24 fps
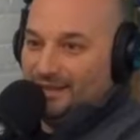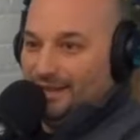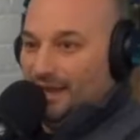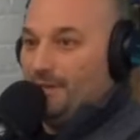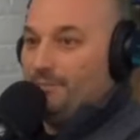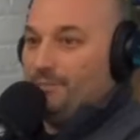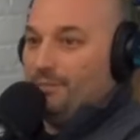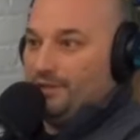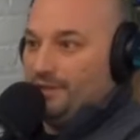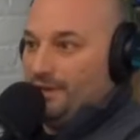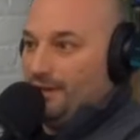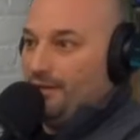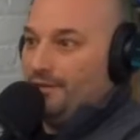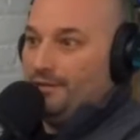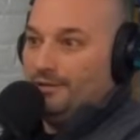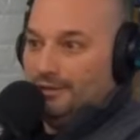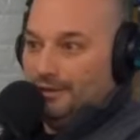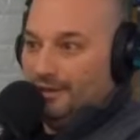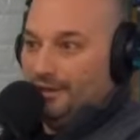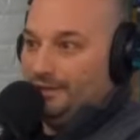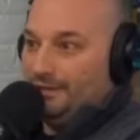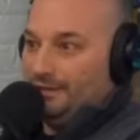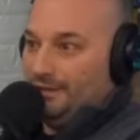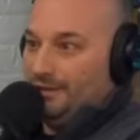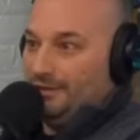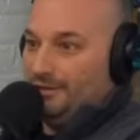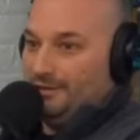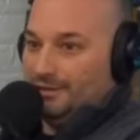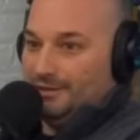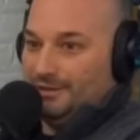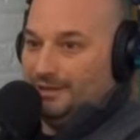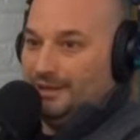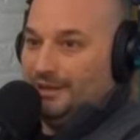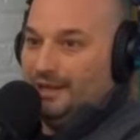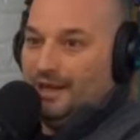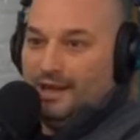is like 10% of the list is
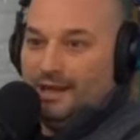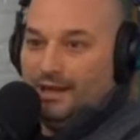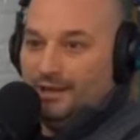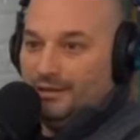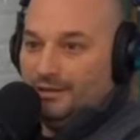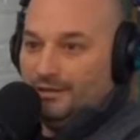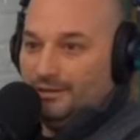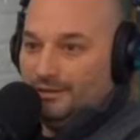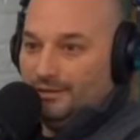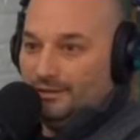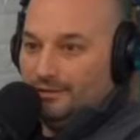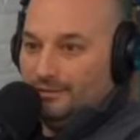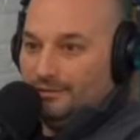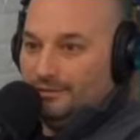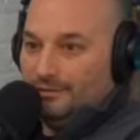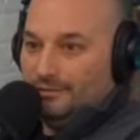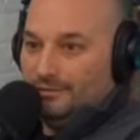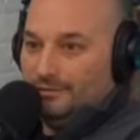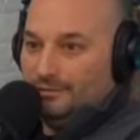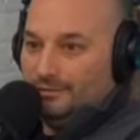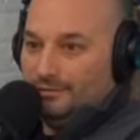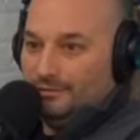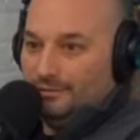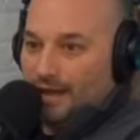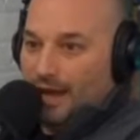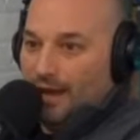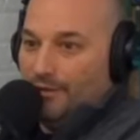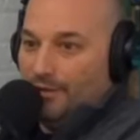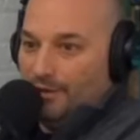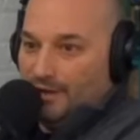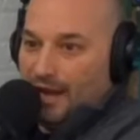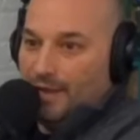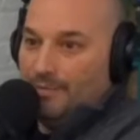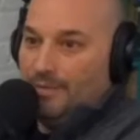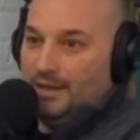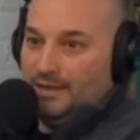just engaged
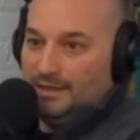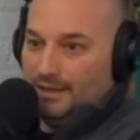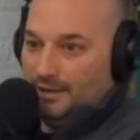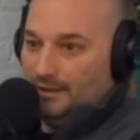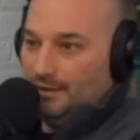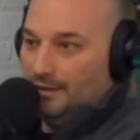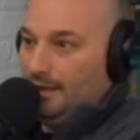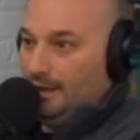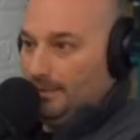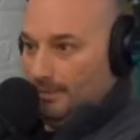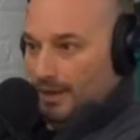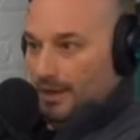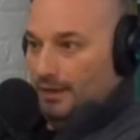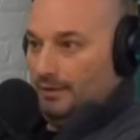every time they send an